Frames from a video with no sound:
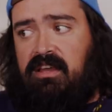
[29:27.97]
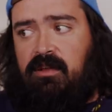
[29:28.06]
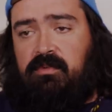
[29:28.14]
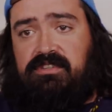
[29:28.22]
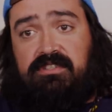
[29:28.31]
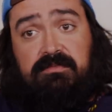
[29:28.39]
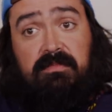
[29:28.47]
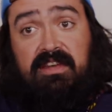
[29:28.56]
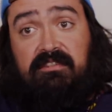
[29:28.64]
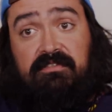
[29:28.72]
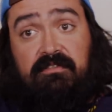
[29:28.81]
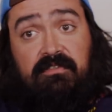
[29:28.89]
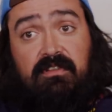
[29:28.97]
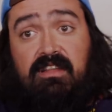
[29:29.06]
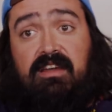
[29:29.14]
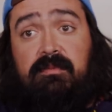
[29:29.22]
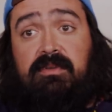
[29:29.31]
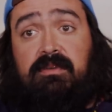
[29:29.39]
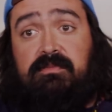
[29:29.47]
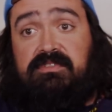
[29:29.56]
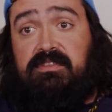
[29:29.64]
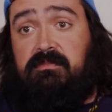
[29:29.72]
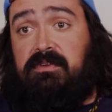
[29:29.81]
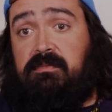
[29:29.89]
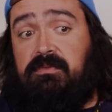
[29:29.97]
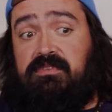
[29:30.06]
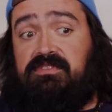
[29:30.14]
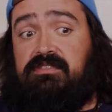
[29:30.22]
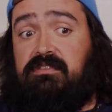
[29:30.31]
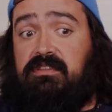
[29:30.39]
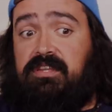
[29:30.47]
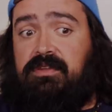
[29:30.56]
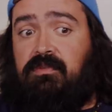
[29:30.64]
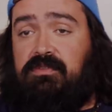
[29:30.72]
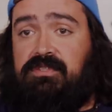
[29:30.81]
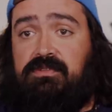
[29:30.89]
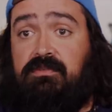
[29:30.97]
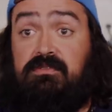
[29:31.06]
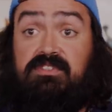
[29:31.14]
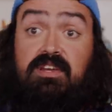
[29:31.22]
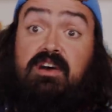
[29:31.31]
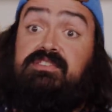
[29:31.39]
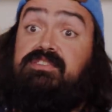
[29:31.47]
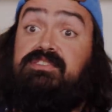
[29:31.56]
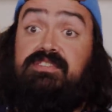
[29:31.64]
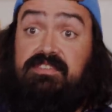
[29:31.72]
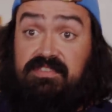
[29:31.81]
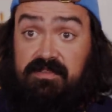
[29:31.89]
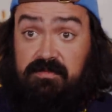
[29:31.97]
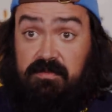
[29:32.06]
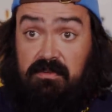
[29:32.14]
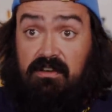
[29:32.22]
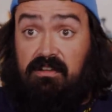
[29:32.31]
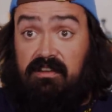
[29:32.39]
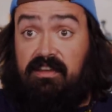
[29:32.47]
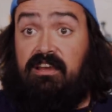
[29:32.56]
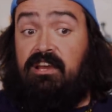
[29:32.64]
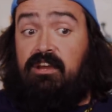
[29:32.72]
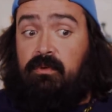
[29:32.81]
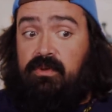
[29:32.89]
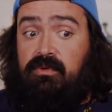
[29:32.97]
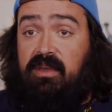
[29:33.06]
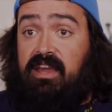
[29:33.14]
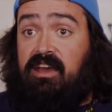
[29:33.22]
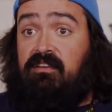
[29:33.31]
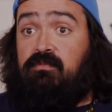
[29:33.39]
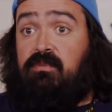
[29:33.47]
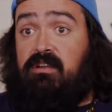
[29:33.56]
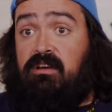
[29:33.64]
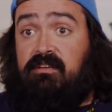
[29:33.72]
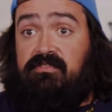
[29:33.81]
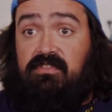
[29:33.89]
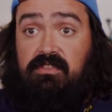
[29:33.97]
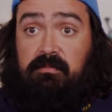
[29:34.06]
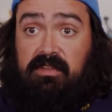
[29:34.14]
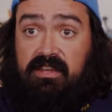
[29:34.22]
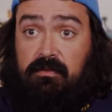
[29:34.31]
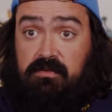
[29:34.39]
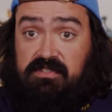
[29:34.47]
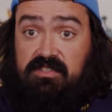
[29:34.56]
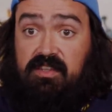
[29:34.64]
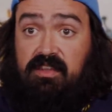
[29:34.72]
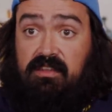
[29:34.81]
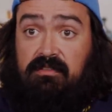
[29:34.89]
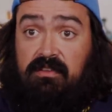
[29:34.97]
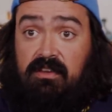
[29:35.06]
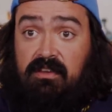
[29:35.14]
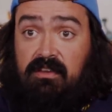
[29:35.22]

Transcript: which is benefit for a lot of people. Some people are still in old school saucer systems, we'll call it, where you have runoff that the plant will sit in.